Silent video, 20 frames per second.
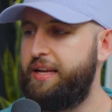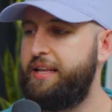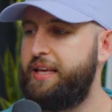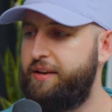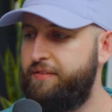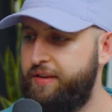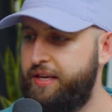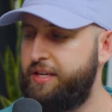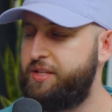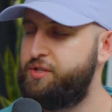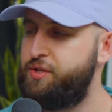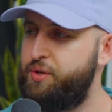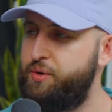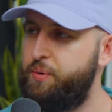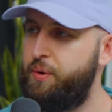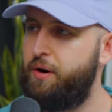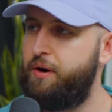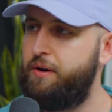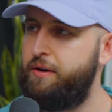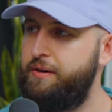and giving it to
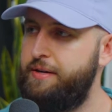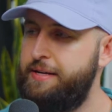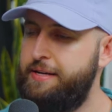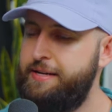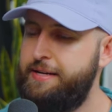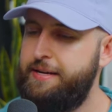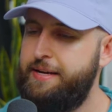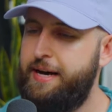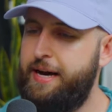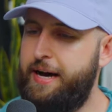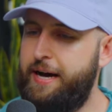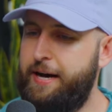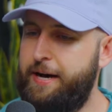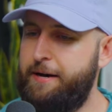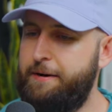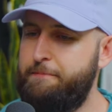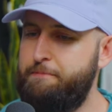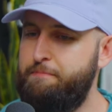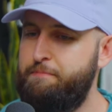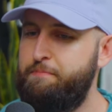you all.
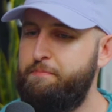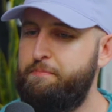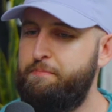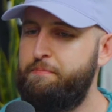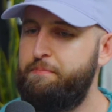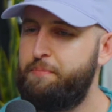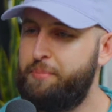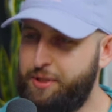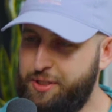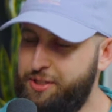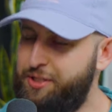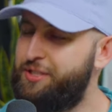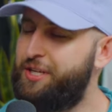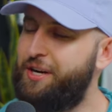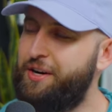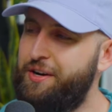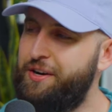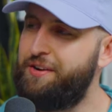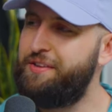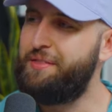Um, please
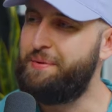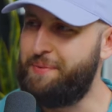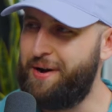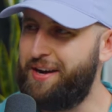share the